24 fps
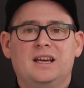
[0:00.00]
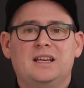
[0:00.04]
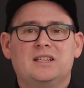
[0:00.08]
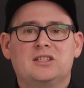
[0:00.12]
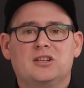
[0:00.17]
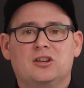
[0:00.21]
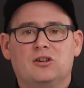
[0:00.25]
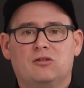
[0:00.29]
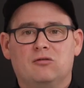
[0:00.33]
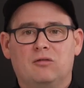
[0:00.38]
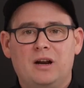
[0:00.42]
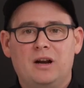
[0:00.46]

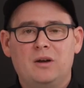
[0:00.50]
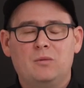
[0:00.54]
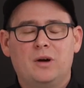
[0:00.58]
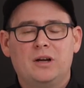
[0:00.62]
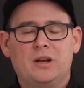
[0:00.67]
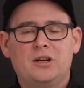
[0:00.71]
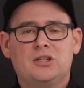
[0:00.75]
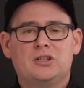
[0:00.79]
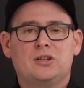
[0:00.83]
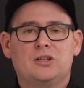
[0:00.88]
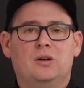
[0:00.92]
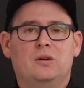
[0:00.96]
is a great
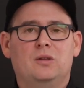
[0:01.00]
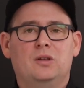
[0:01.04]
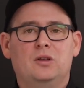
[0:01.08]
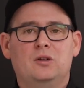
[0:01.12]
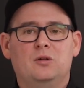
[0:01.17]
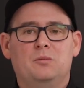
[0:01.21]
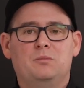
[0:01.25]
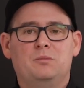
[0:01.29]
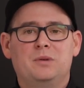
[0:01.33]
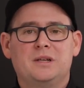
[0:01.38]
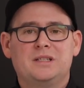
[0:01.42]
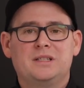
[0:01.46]
way to show that
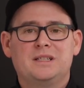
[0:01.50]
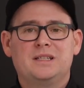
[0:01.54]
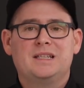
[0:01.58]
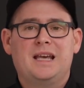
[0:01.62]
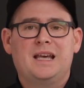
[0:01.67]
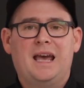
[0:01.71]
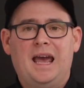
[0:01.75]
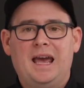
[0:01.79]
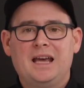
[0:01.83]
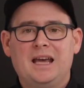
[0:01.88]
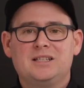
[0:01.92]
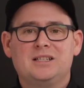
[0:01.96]
your
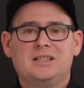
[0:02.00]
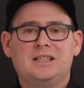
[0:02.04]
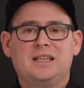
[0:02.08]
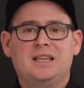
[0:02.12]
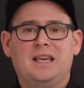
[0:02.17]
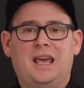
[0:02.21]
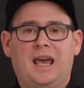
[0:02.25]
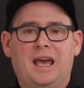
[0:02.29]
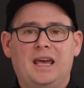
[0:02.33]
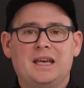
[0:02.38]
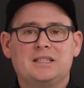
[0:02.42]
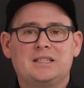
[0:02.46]
business actually
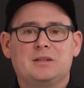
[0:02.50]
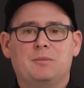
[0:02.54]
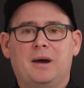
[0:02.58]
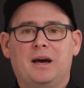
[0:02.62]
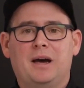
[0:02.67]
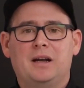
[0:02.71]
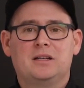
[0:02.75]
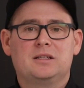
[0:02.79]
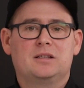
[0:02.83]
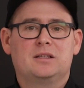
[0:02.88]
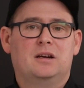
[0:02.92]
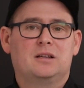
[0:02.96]
cares
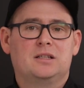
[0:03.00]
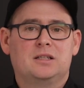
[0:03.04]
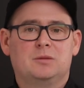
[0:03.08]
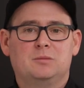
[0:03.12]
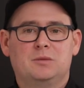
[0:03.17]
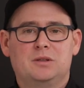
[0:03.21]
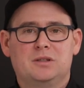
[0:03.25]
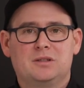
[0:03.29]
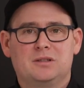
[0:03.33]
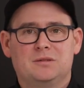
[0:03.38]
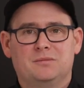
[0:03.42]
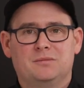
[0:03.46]
about its
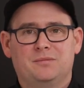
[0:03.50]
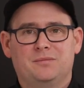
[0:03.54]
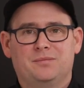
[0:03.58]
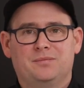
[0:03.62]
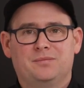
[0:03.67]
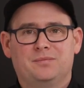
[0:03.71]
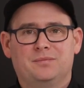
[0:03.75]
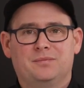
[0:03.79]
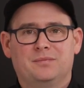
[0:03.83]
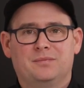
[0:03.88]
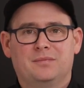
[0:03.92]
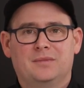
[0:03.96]
customers.
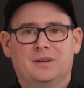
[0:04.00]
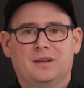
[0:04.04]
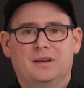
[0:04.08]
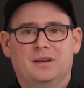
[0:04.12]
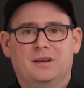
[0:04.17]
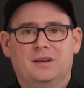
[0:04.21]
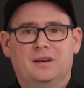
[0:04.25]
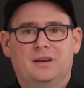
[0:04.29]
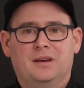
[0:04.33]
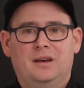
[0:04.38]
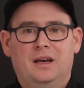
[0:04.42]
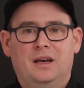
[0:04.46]

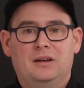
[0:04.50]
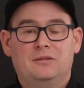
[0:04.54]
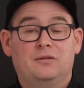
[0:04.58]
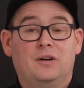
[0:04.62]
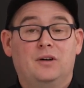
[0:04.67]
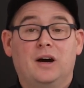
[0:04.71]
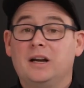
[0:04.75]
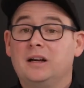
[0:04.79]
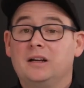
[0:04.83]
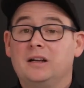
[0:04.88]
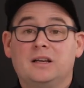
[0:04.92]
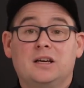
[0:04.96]
And
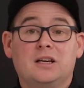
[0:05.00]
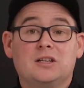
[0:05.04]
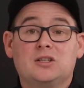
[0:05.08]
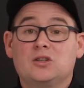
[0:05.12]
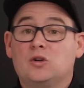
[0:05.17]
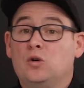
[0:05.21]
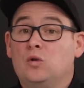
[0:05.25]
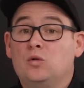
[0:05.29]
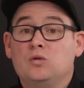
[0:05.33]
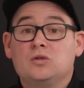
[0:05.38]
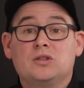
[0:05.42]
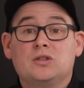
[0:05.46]
finally, it's
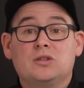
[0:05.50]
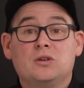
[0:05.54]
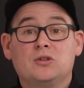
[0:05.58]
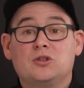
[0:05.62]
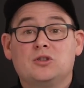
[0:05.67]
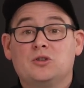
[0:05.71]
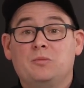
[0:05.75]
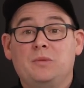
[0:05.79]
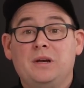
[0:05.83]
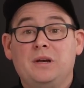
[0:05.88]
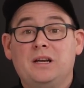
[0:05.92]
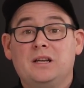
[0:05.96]
called
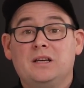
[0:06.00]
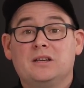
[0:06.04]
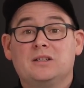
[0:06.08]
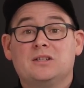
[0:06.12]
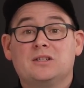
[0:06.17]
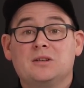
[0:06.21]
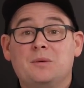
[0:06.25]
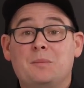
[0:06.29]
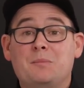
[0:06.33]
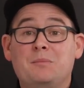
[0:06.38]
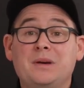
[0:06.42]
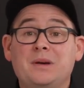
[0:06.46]
social media,
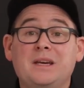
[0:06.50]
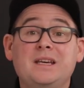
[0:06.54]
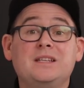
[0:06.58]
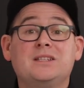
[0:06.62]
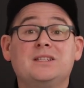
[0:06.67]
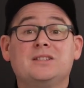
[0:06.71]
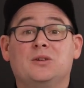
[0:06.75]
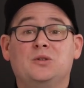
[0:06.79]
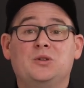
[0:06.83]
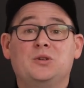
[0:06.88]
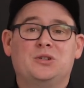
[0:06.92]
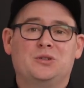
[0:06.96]
so be
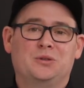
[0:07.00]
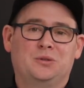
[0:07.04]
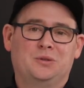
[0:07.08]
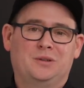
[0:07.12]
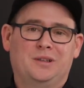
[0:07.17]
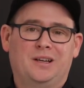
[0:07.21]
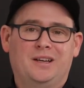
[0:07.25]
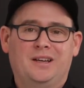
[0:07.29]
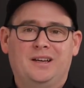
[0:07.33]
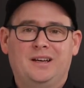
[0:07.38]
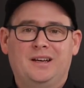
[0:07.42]
social.